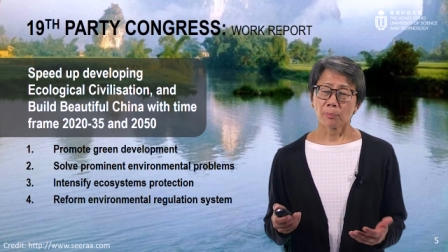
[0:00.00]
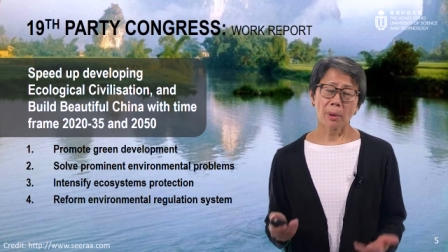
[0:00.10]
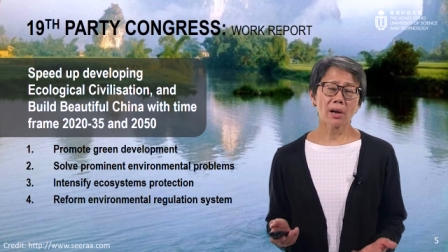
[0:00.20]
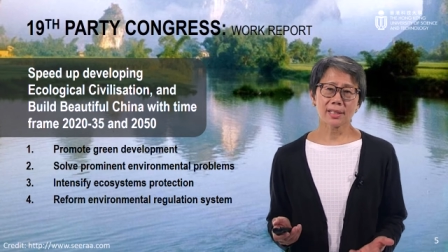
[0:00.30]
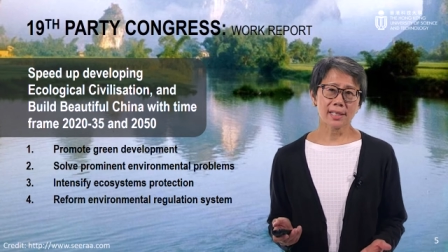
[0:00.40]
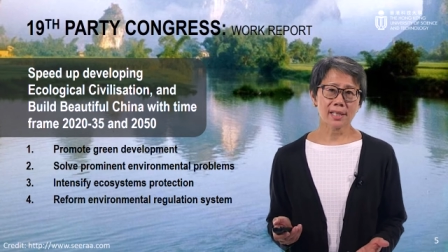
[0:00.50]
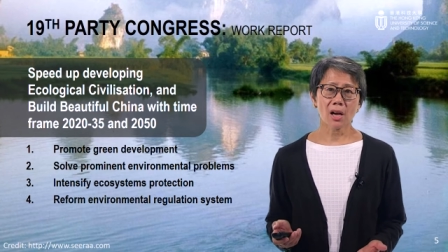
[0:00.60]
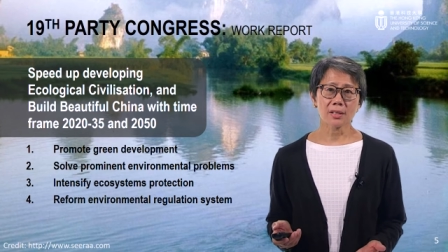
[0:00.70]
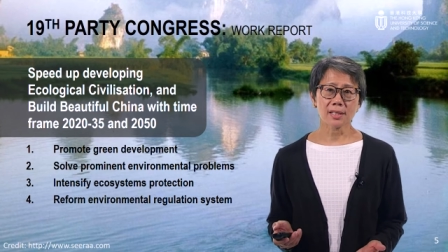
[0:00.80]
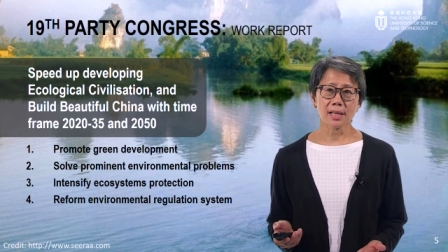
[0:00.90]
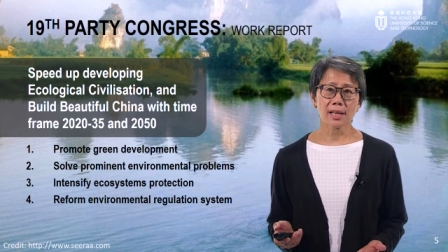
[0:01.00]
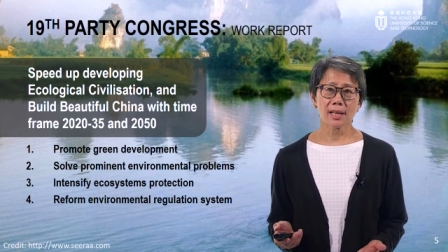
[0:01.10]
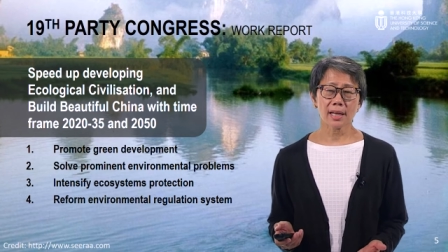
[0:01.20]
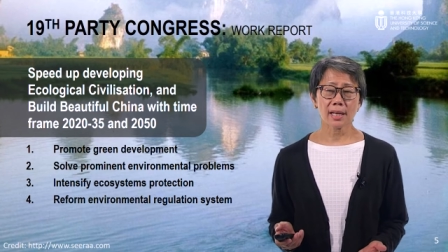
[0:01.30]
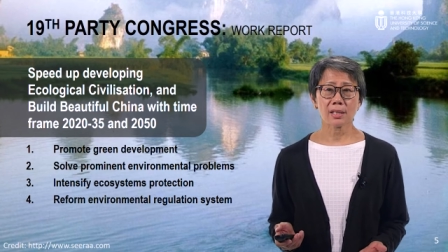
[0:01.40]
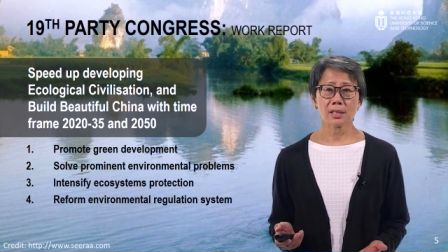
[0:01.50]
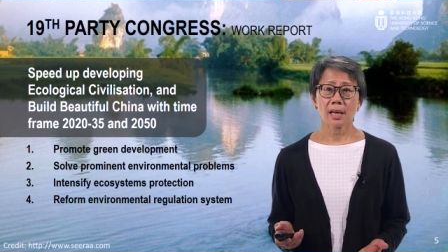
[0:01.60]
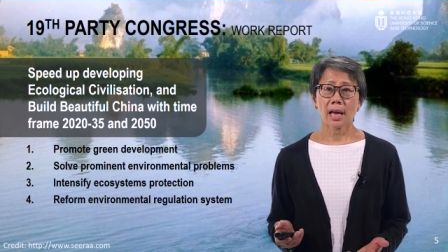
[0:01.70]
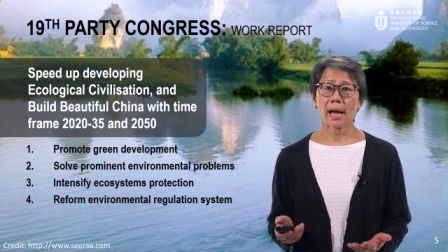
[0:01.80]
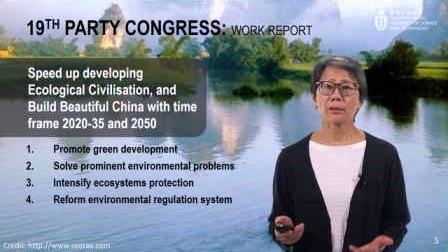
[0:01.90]
The party's answer
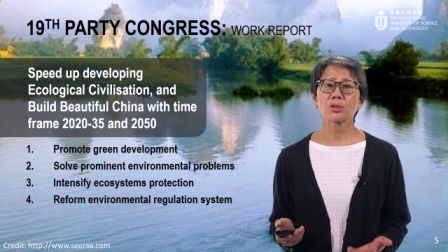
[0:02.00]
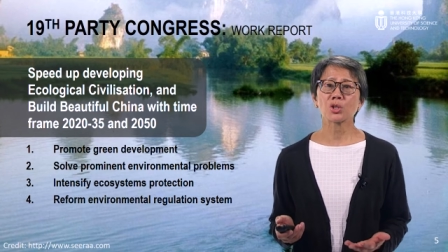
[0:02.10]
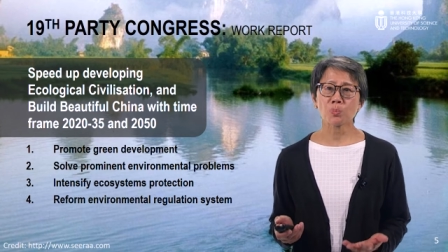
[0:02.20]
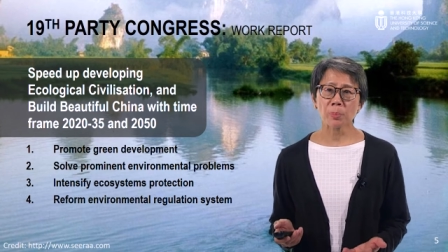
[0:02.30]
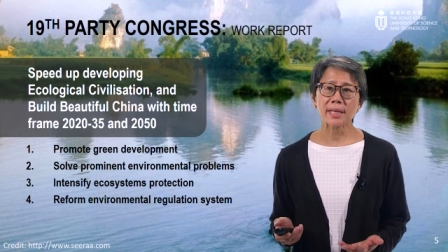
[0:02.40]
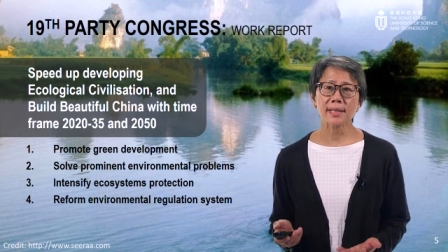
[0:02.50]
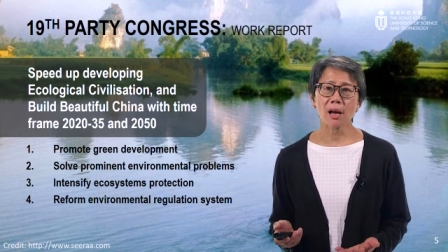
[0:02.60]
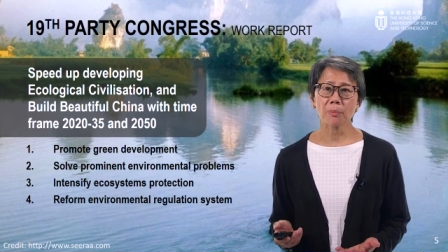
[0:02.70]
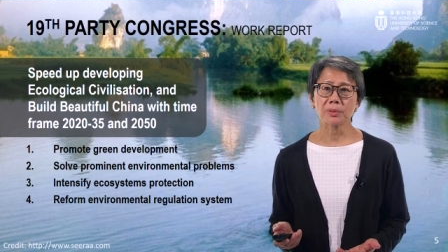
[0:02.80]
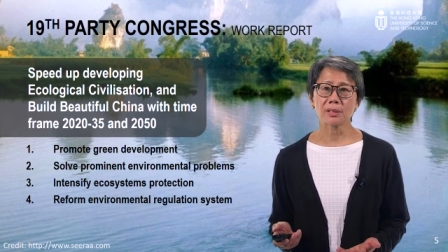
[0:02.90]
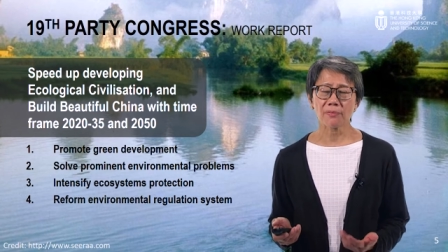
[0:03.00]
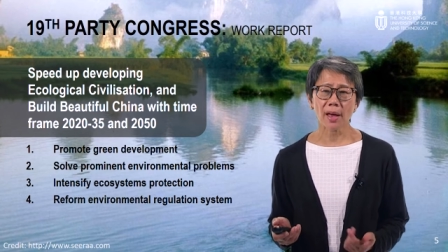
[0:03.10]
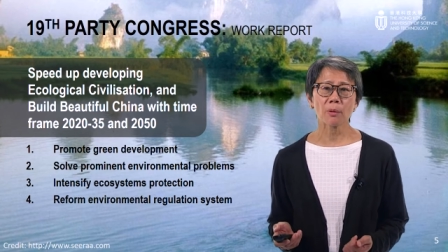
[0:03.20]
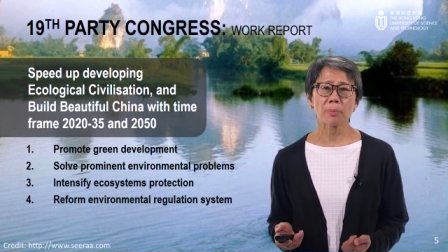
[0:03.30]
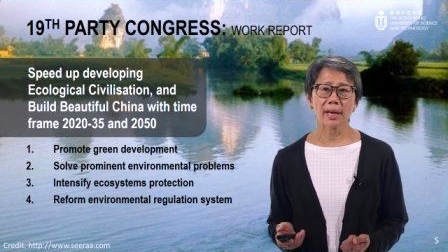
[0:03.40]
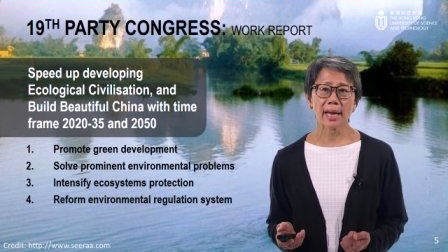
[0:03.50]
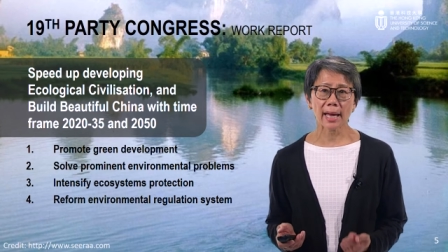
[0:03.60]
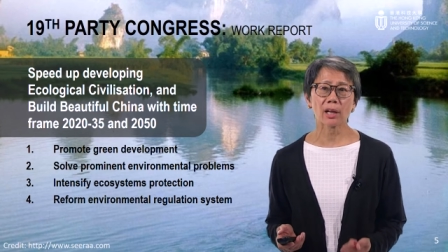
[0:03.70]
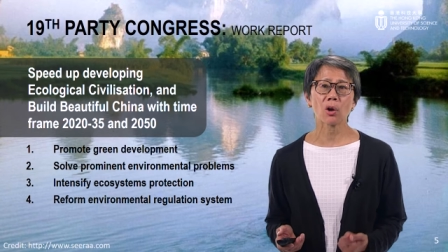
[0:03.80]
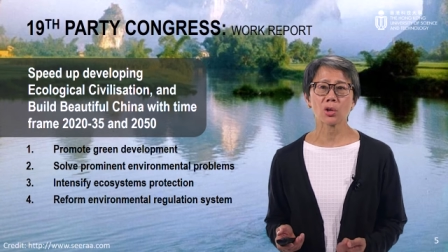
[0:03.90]
is how to speed up
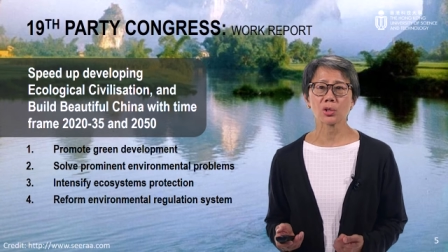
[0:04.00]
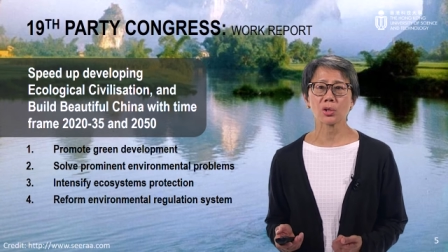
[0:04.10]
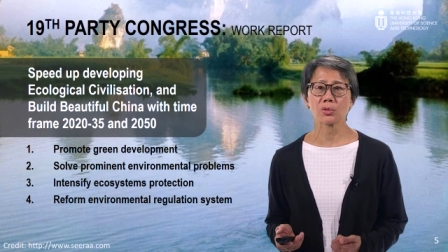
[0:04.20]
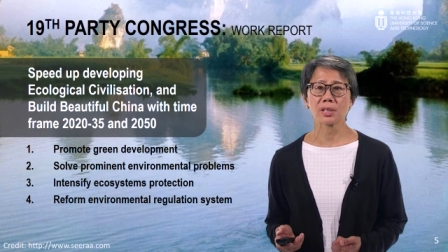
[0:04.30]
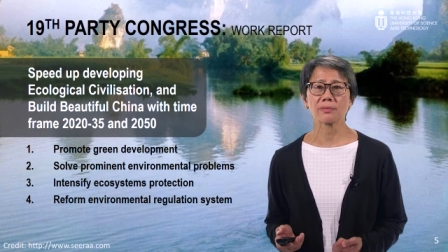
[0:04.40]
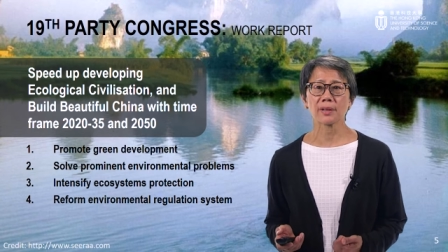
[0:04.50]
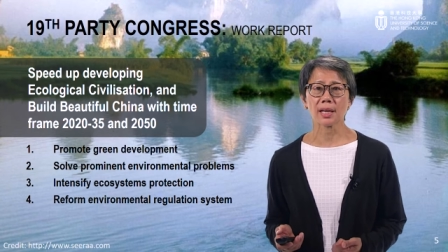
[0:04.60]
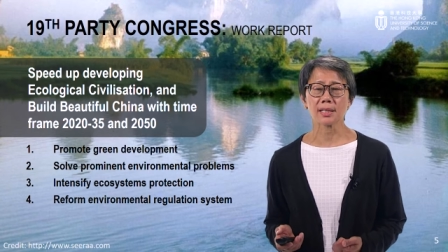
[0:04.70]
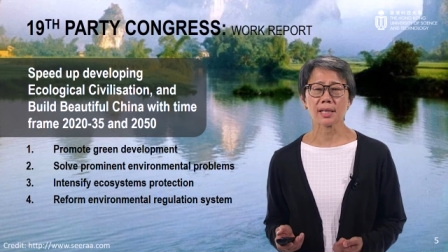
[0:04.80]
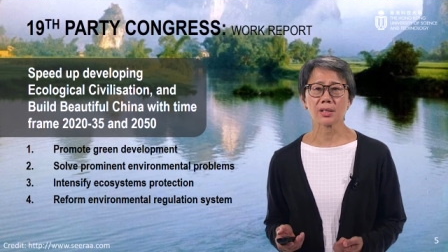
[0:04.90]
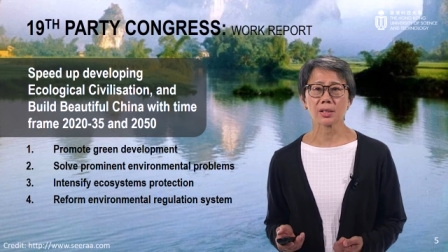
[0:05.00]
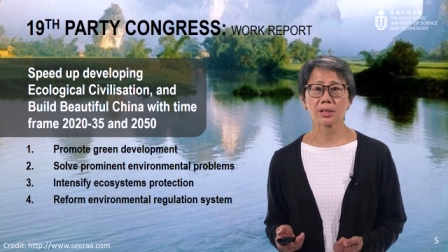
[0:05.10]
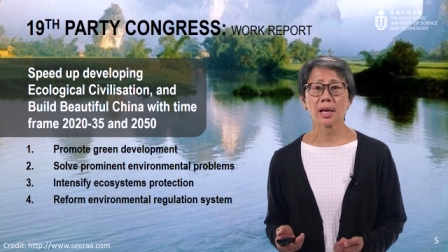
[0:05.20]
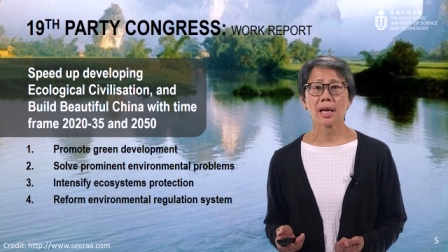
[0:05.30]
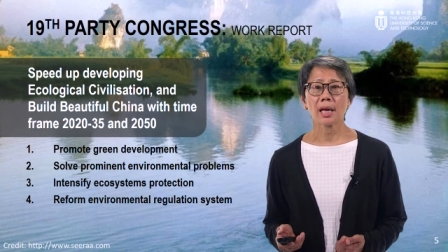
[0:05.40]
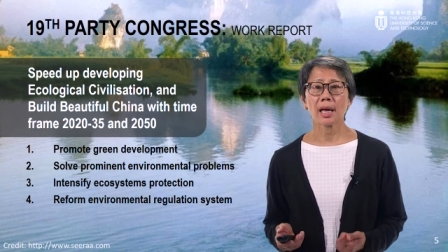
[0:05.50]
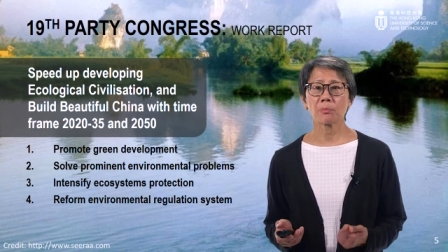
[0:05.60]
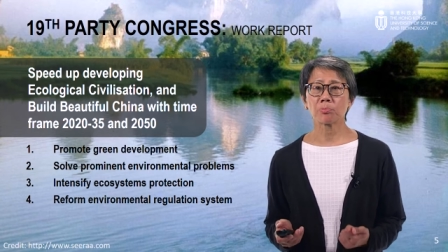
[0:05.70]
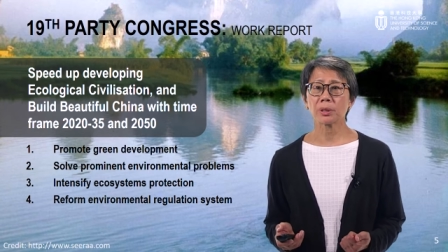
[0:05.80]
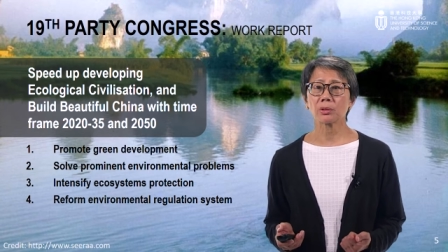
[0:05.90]
developing ecological civilization
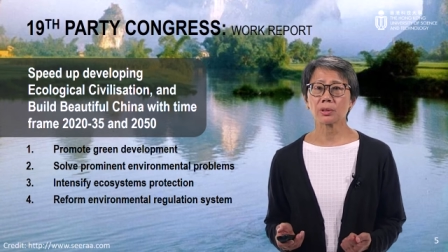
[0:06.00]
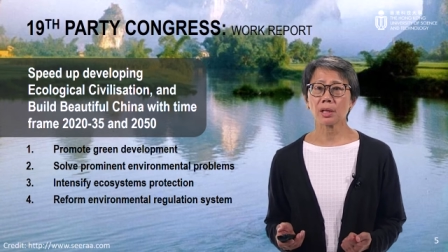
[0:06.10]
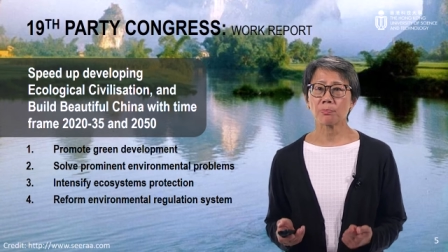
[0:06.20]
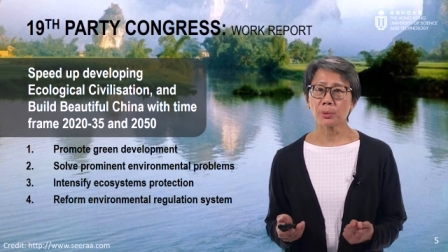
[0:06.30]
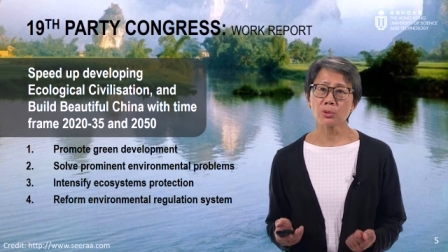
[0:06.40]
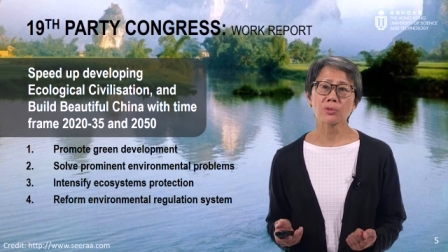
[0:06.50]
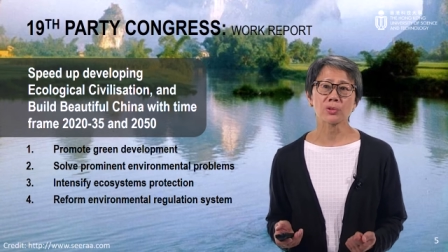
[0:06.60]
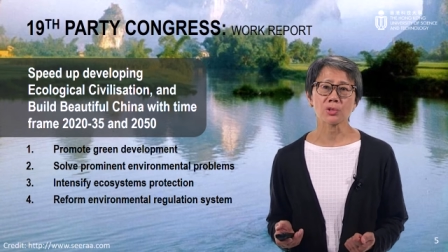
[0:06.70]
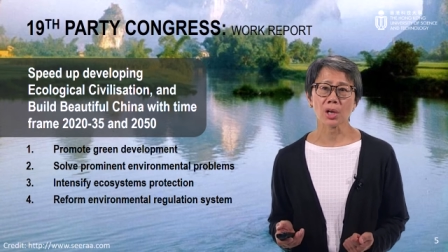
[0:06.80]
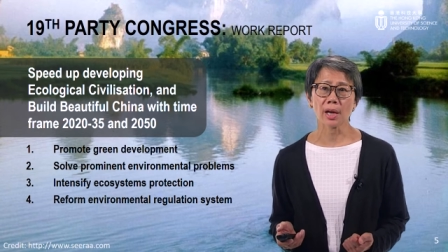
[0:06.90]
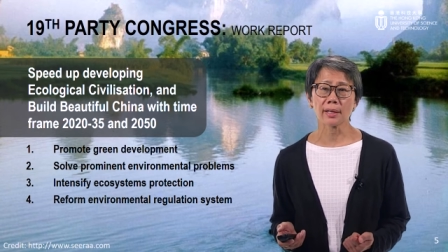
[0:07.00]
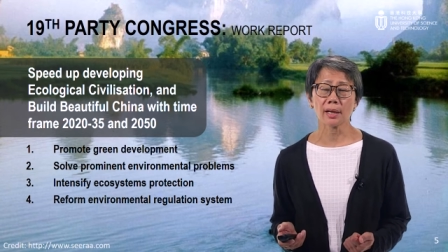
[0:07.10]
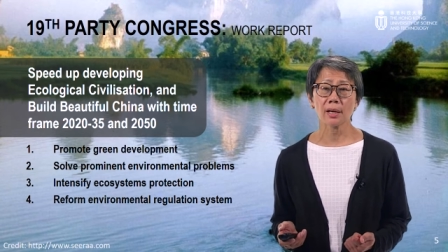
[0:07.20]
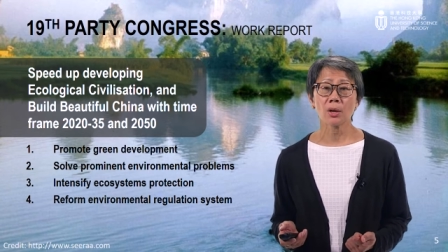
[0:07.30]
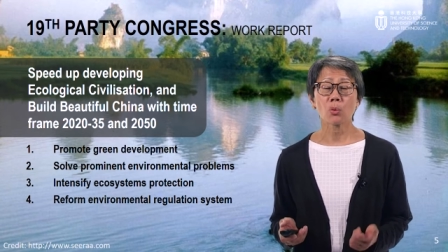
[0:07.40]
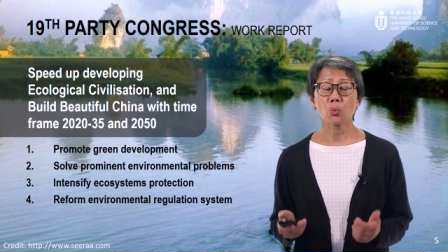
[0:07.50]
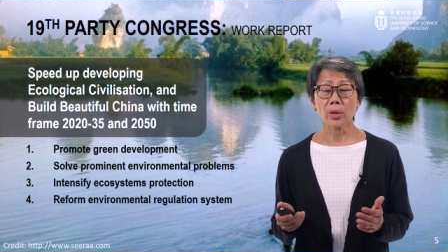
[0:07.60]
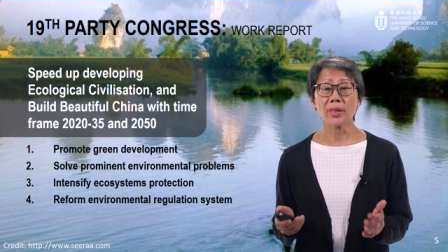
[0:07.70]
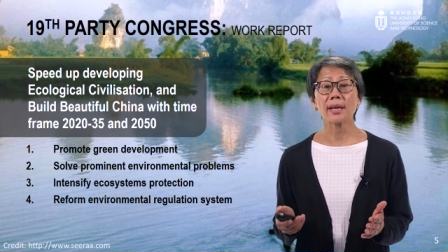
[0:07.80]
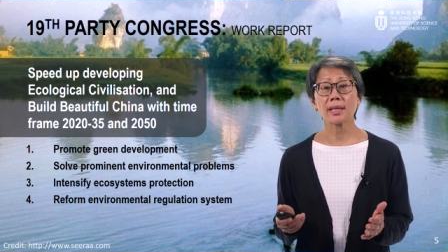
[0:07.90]
and build a beautiful China
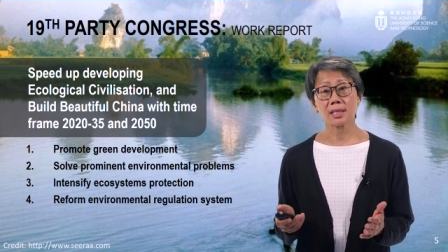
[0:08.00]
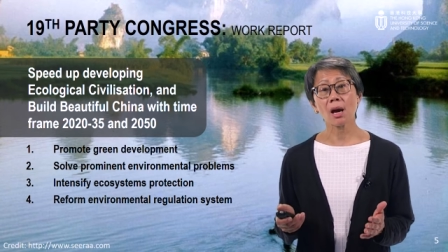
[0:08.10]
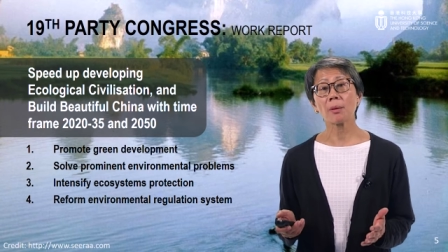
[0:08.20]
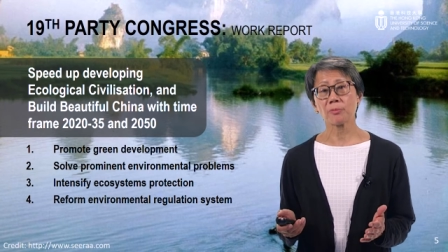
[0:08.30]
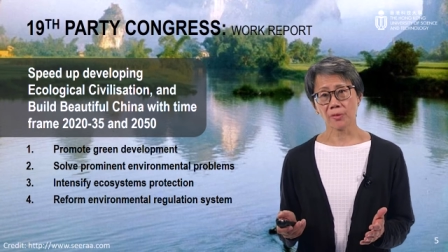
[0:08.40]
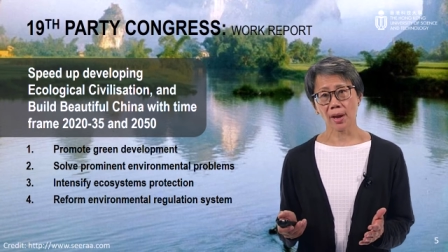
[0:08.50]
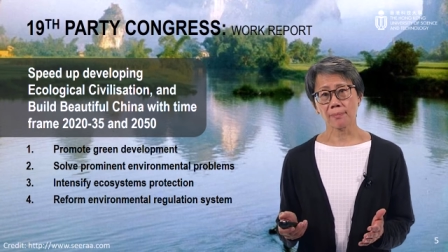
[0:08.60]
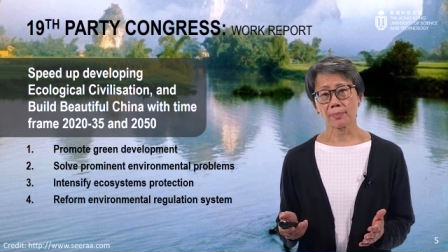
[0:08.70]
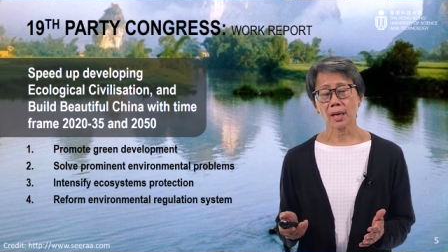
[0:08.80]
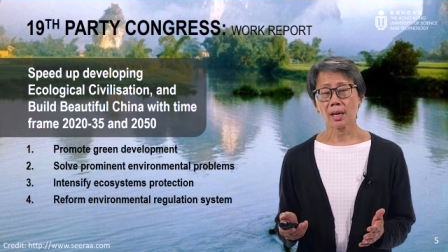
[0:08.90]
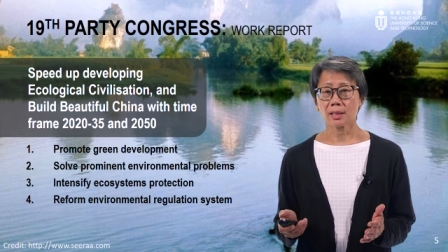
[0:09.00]
within a time frame.